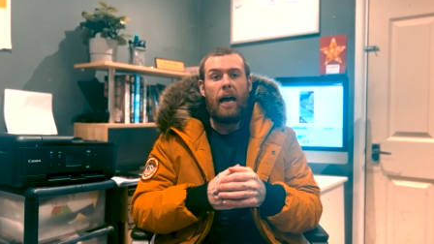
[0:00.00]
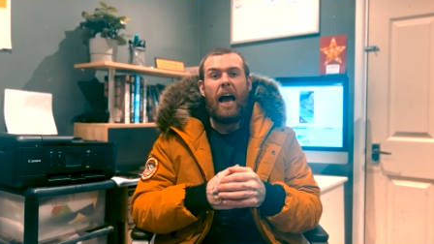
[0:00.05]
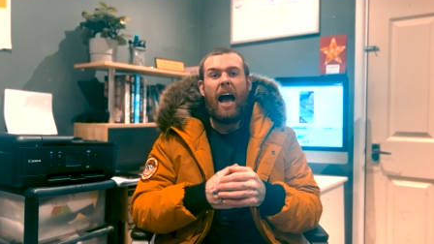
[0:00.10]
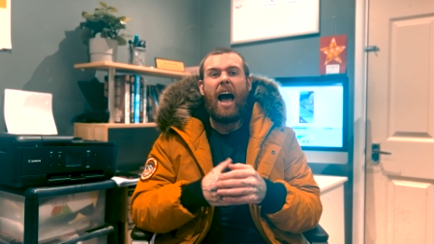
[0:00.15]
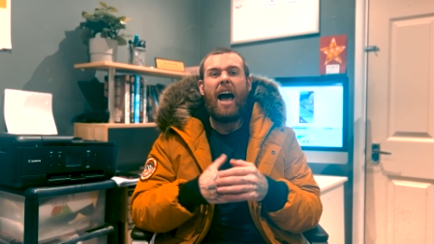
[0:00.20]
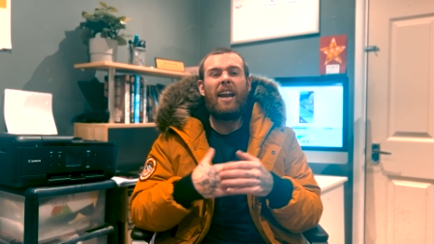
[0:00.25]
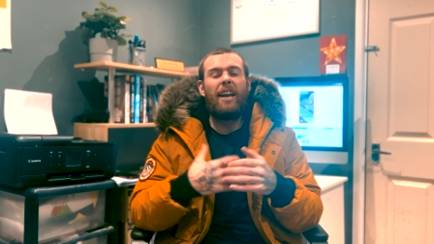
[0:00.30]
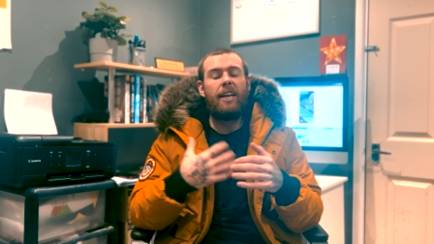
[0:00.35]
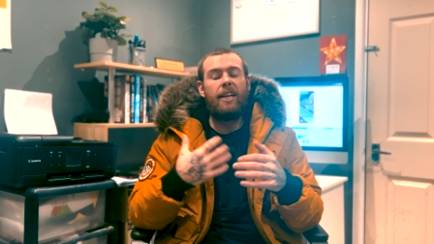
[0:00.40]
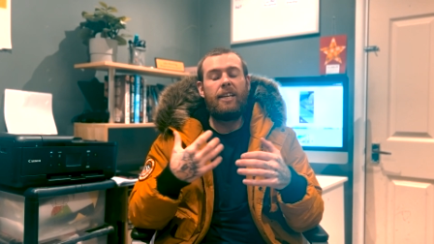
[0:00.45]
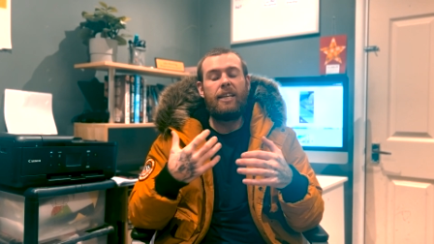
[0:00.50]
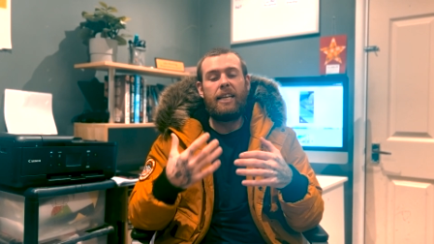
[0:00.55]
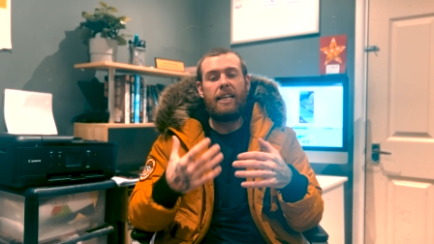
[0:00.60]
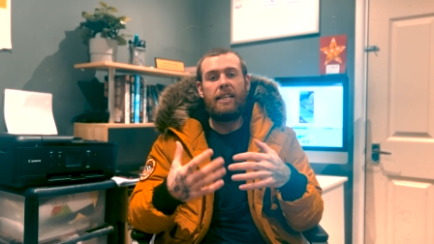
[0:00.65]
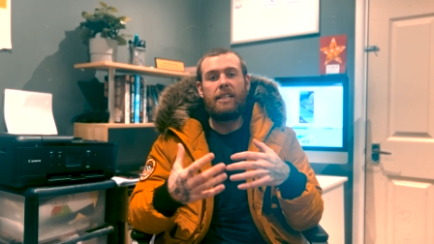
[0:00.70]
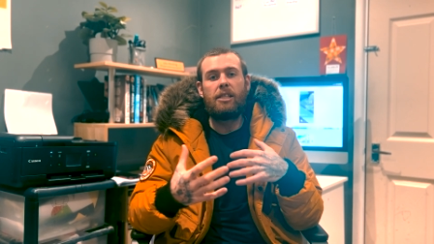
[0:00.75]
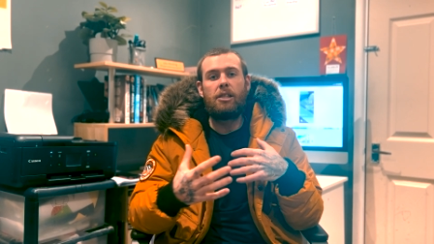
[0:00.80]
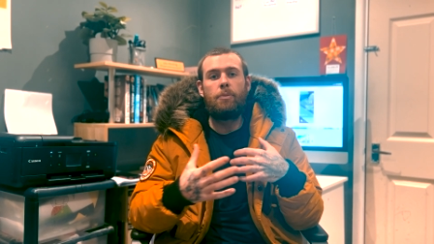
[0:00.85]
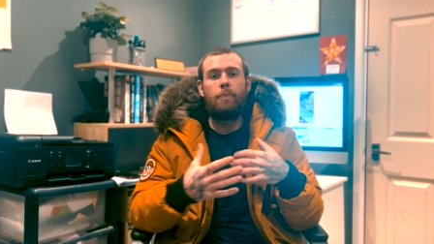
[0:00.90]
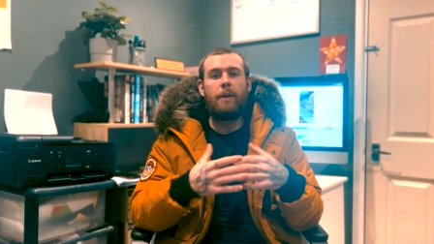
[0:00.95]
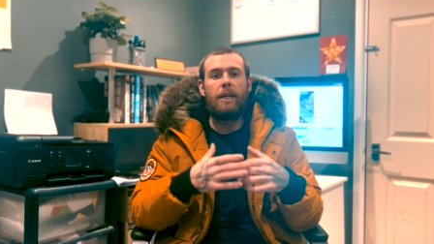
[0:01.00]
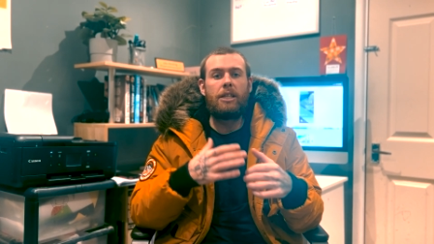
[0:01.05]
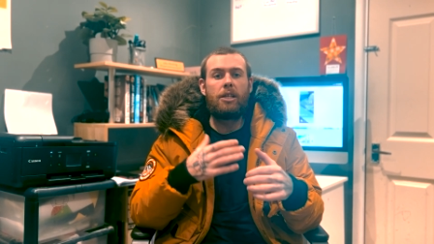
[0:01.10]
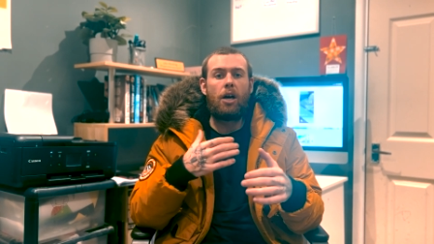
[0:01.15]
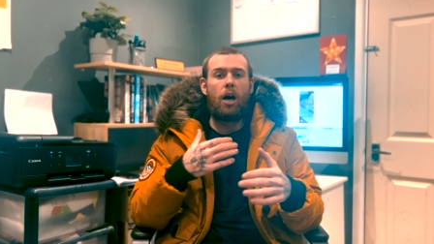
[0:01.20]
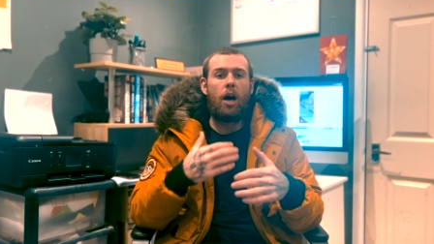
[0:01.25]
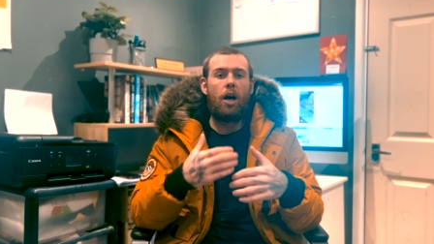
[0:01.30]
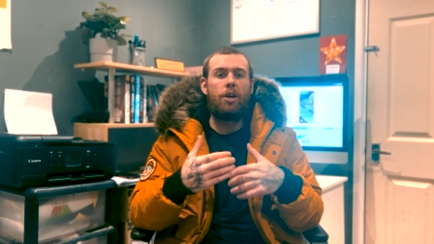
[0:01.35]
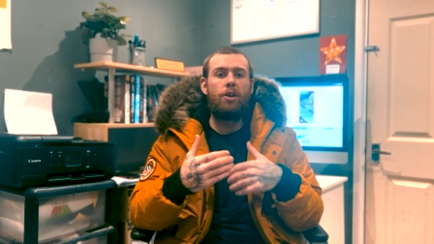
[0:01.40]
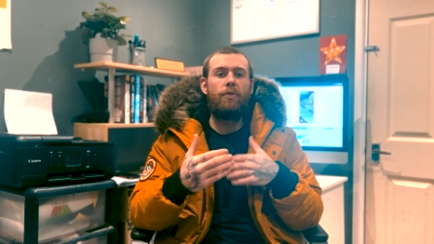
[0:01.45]
and it needs to be
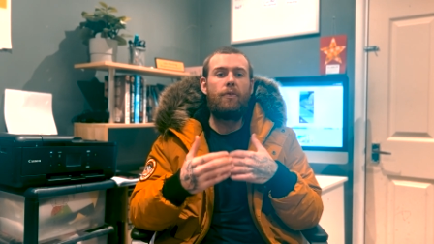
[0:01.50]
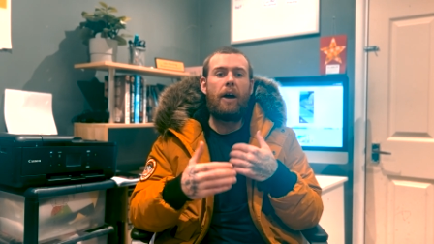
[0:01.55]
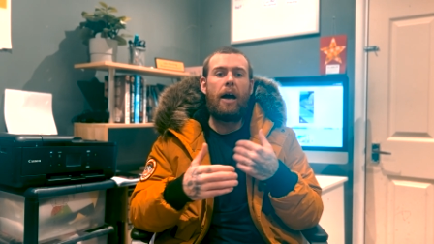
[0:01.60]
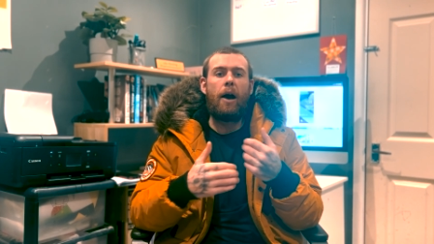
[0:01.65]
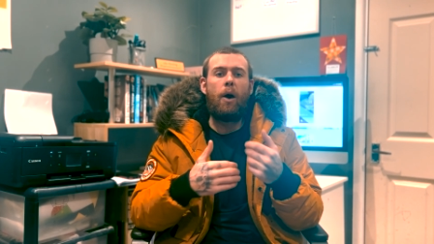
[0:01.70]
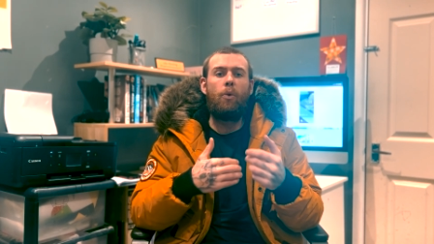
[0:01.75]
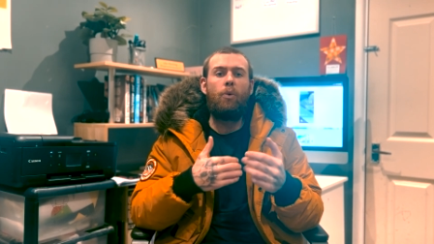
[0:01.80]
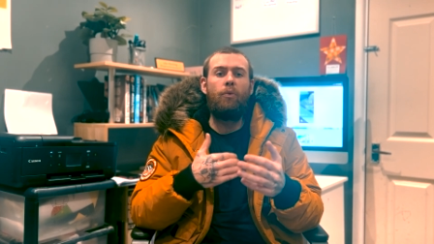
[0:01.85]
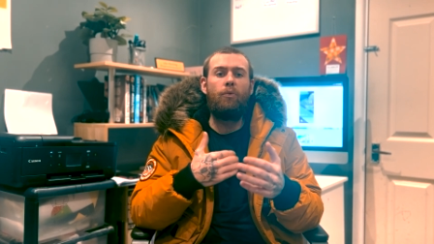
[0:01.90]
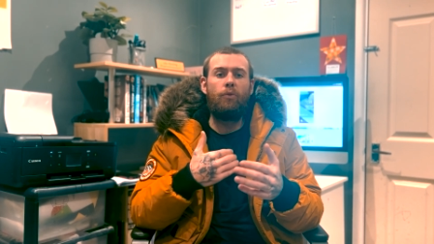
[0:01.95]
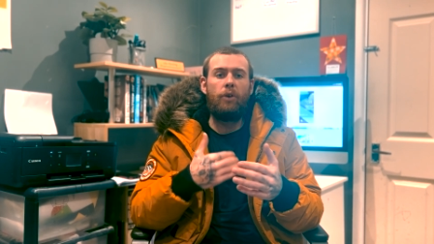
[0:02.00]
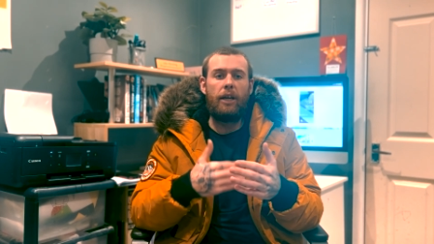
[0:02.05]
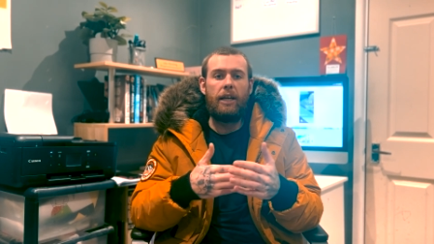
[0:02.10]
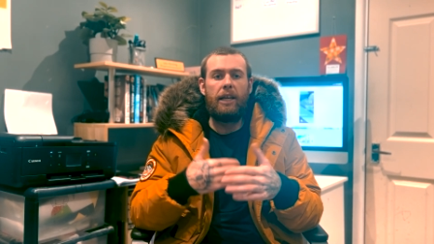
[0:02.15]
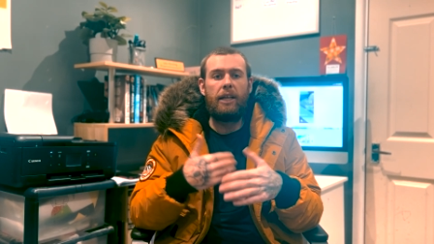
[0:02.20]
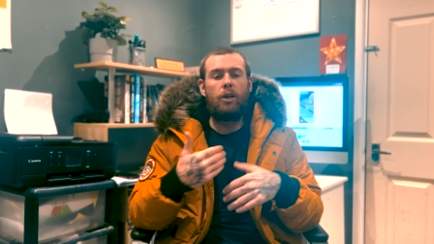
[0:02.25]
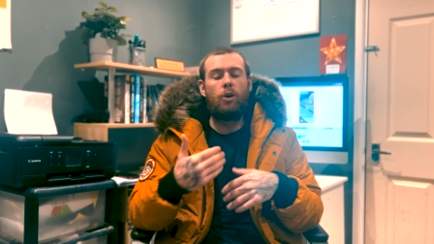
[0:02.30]
turned around really